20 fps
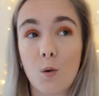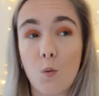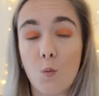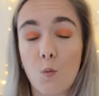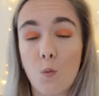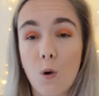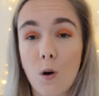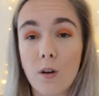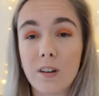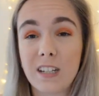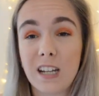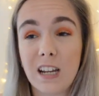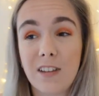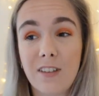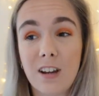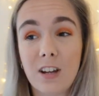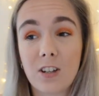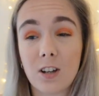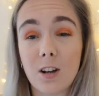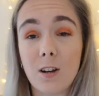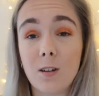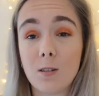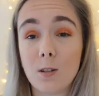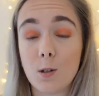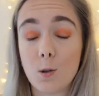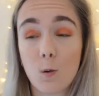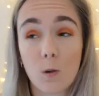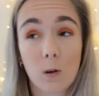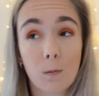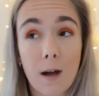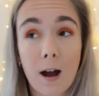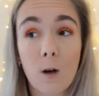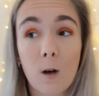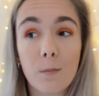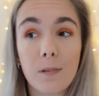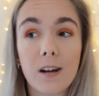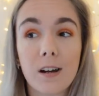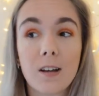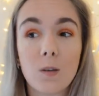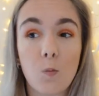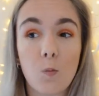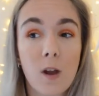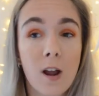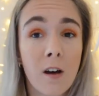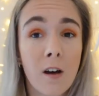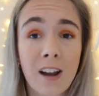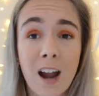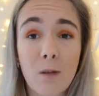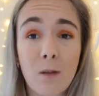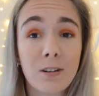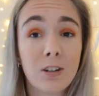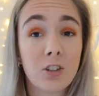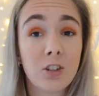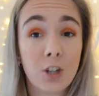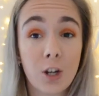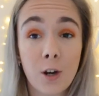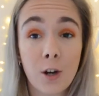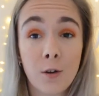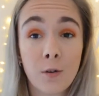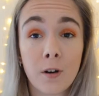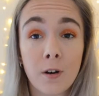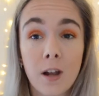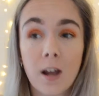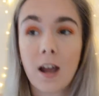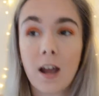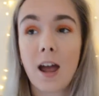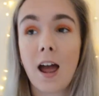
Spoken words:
what TV shows to talk about, because we are now in June